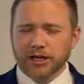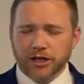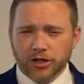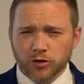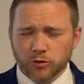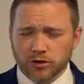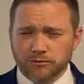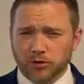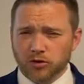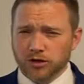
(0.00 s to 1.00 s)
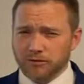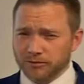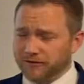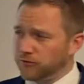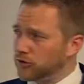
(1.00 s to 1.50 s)
you were born
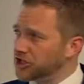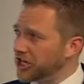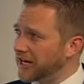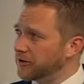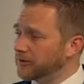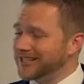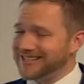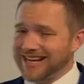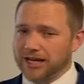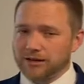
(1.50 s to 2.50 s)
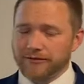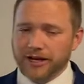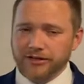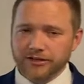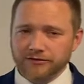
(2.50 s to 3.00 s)
before January 2nd of
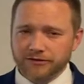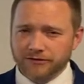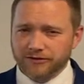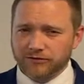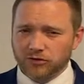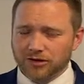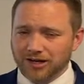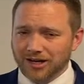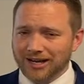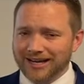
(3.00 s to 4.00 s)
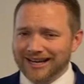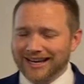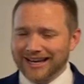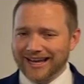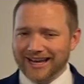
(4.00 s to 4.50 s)
1954,
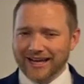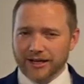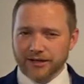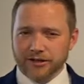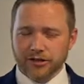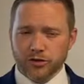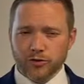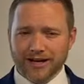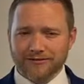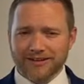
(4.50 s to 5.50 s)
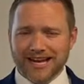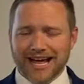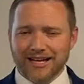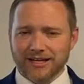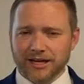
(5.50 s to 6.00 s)
and you have
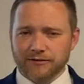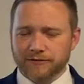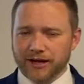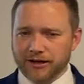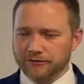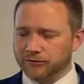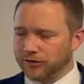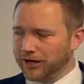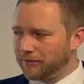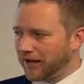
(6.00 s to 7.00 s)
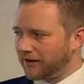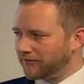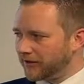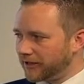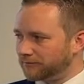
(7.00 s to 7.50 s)
not yet filed for a
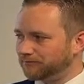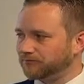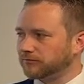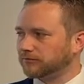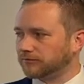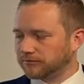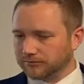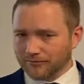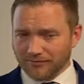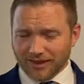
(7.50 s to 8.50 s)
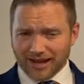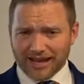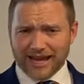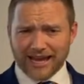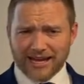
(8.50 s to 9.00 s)
benefit,
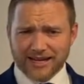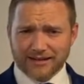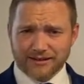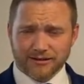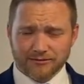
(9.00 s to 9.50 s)
and